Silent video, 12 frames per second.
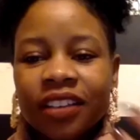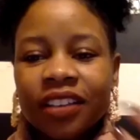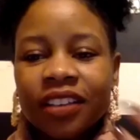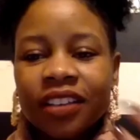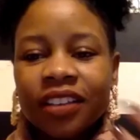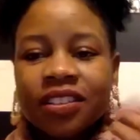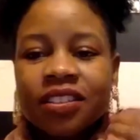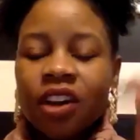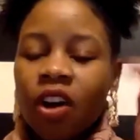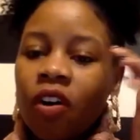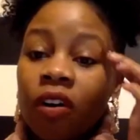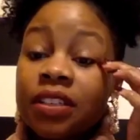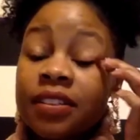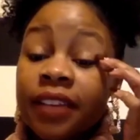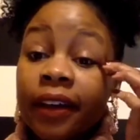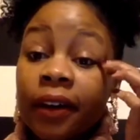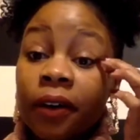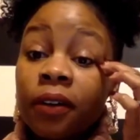go on sale
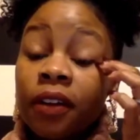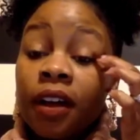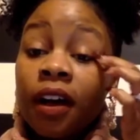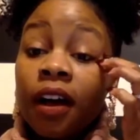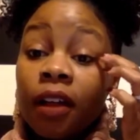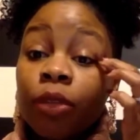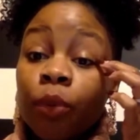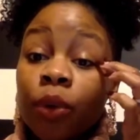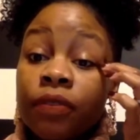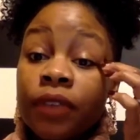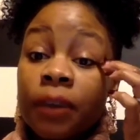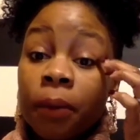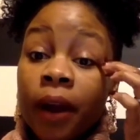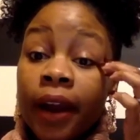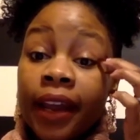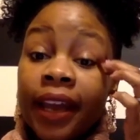through Eventbrite, and I